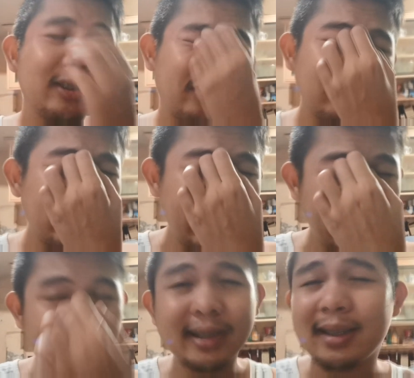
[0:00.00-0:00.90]
So,
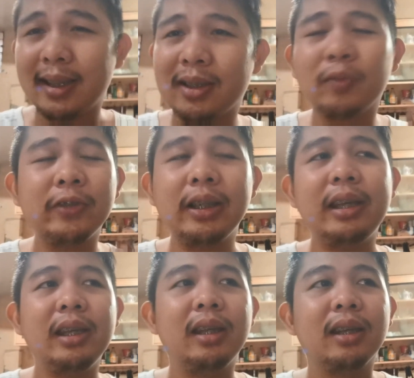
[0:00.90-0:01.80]
hopefully, it's a success.
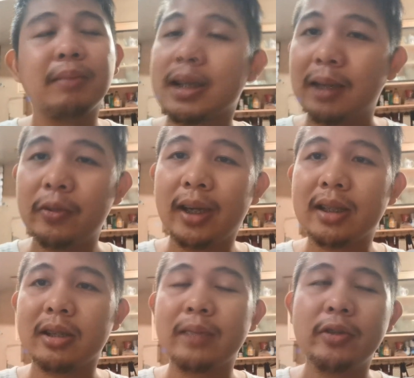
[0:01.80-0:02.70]
Hopefully, masarap yung
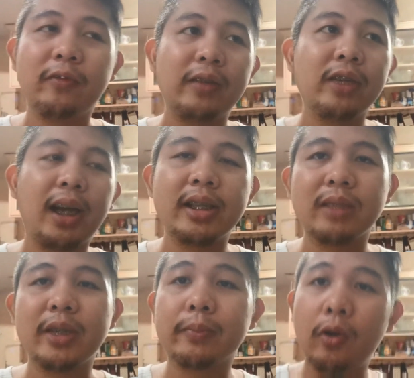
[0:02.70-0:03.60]
ice cream. Yung flavor ng ice
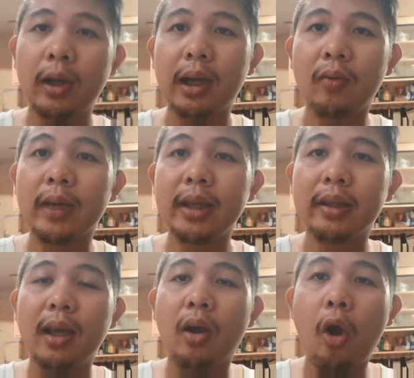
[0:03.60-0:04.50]
cream is mocha with
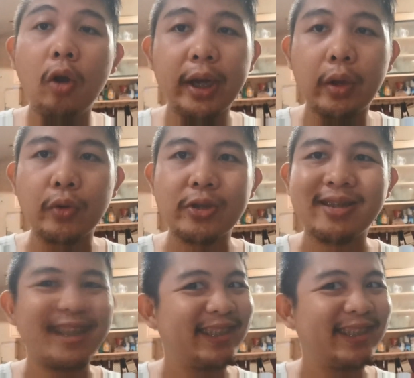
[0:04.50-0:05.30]
Oreos.